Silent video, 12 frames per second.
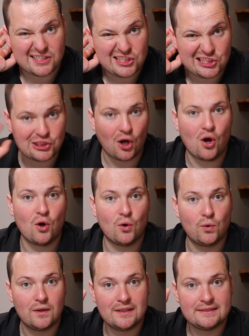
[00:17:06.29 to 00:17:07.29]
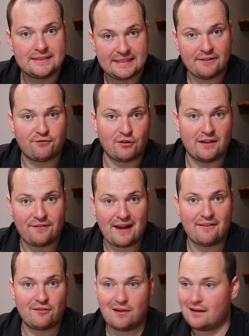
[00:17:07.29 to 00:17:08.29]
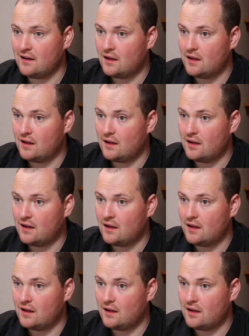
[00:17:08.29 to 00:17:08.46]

so different for everyone.